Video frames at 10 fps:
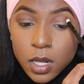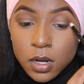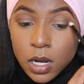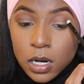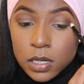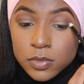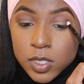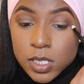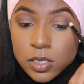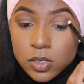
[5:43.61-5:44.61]
Now I'm
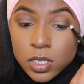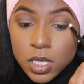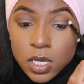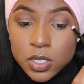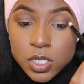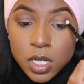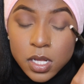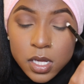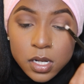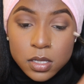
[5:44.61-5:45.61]
just looking straight
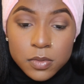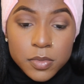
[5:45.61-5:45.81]
ahead in the